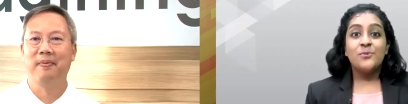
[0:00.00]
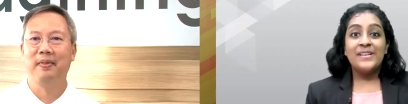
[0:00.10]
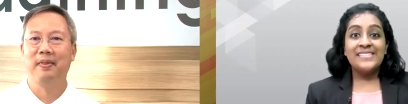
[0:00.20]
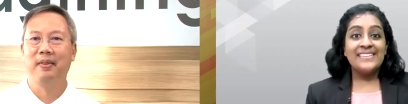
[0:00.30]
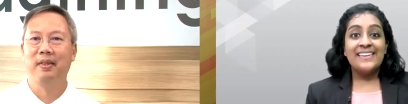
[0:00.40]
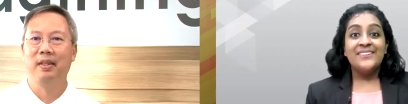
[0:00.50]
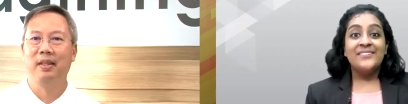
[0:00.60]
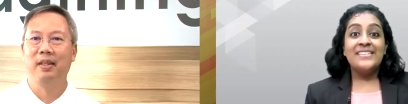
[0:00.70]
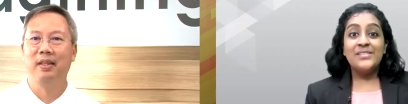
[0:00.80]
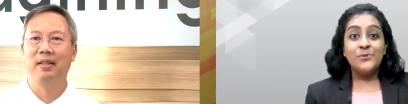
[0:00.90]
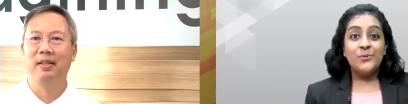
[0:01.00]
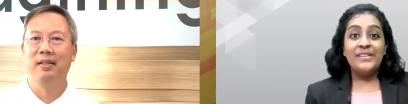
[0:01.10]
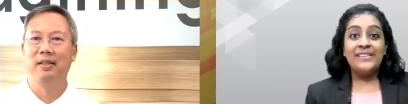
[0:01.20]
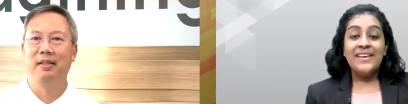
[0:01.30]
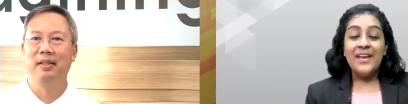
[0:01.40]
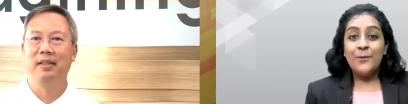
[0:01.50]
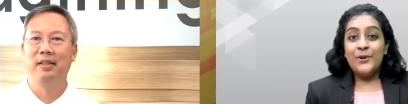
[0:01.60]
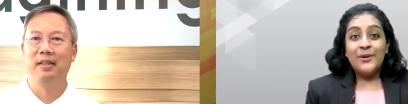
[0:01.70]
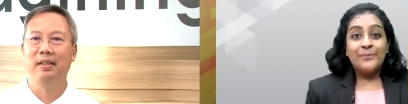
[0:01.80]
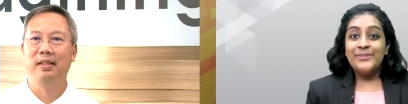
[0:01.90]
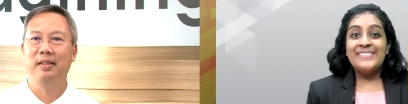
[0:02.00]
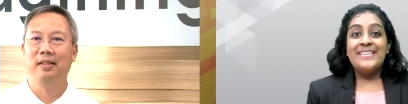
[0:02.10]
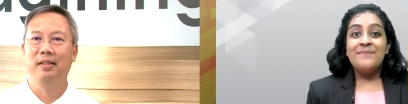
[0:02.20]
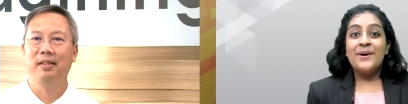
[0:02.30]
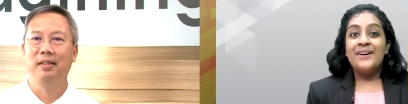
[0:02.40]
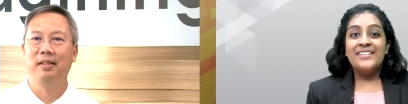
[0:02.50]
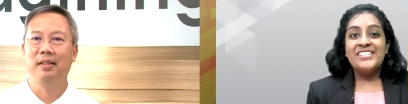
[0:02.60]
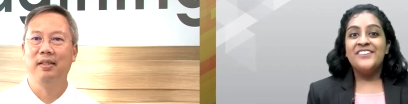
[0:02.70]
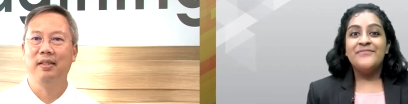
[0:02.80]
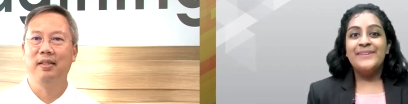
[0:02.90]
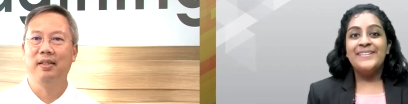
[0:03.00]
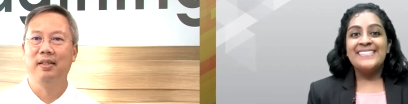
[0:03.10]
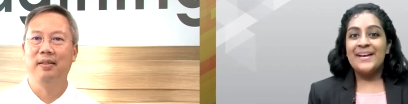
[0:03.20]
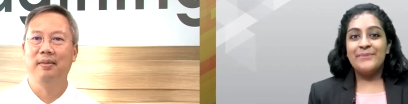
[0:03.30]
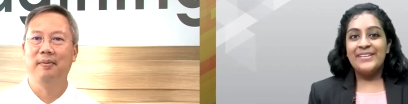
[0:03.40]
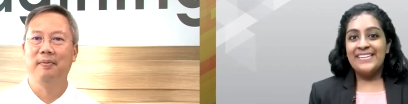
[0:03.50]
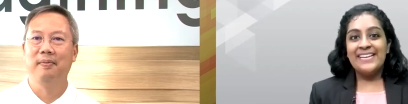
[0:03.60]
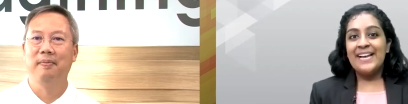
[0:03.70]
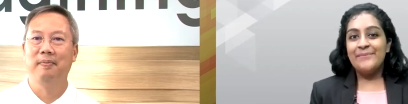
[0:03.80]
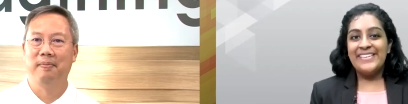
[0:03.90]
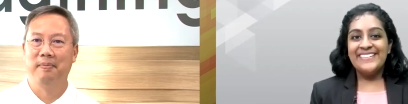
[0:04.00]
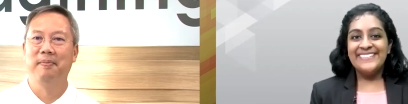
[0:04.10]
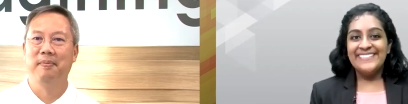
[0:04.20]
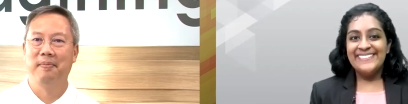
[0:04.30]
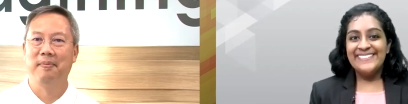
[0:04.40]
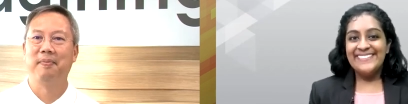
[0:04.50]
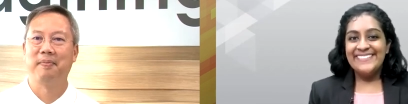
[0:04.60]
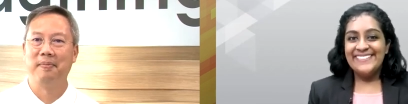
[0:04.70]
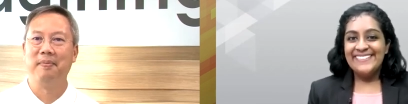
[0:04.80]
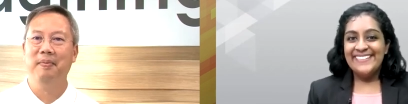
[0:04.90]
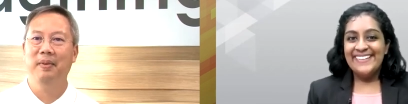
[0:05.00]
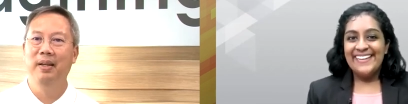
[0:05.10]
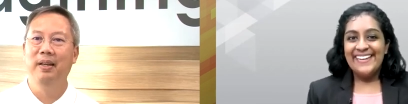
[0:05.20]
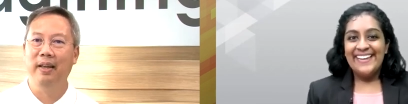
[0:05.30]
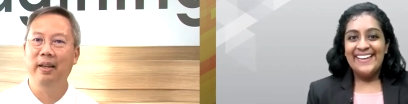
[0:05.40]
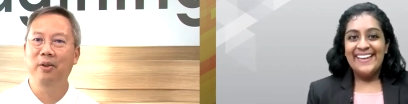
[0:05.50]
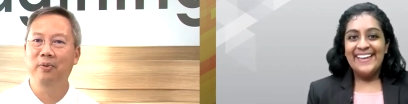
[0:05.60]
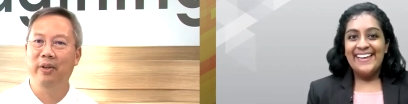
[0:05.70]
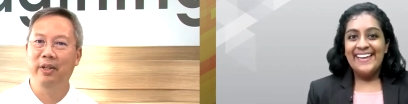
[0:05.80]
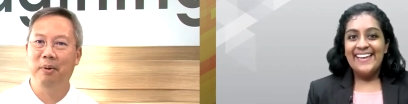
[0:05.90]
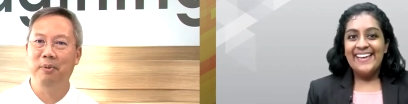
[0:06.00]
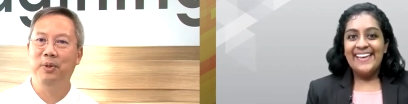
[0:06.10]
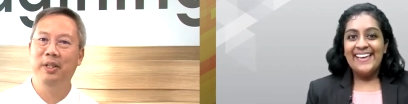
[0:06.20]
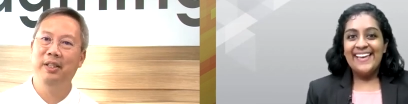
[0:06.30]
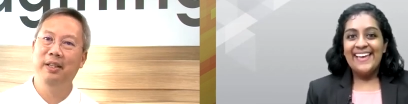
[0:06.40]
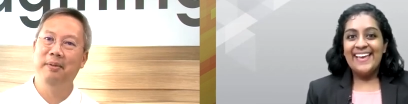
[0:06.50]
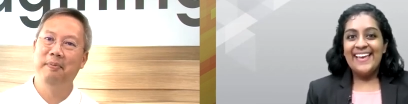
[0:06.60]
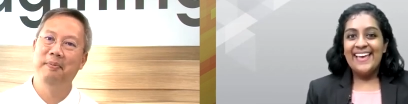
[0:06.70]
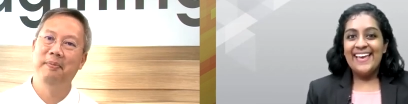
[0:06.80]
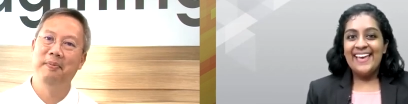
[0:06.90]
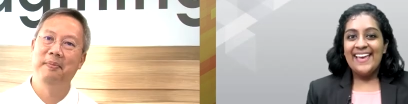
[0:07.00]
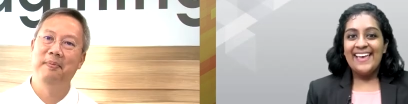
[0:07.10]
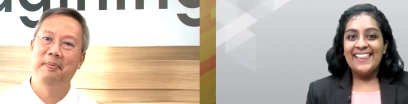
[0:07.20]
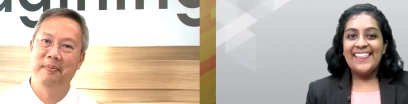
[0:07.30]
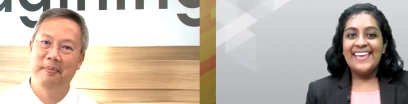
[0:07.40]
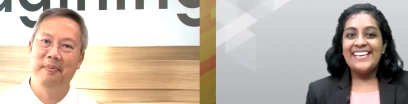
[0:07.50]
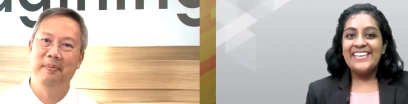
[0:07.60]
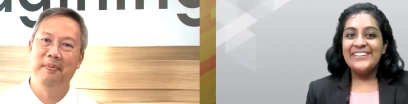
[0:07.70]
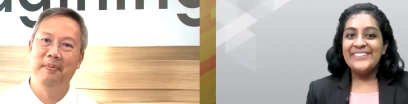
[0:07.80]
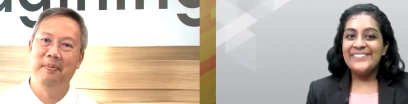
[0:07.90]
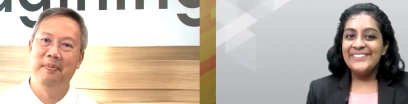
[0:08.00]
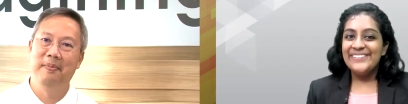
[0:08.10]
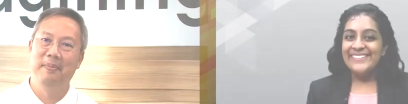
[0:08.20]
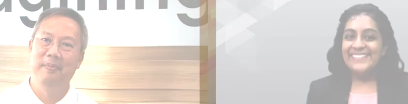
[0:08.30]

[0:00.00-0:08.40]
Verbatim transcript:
Speaker 1: once again on this win. We hope to see more achievements coming in the coming year.
Speaker 2: Thank you for the opportunity.
Speaker 1: Thank you.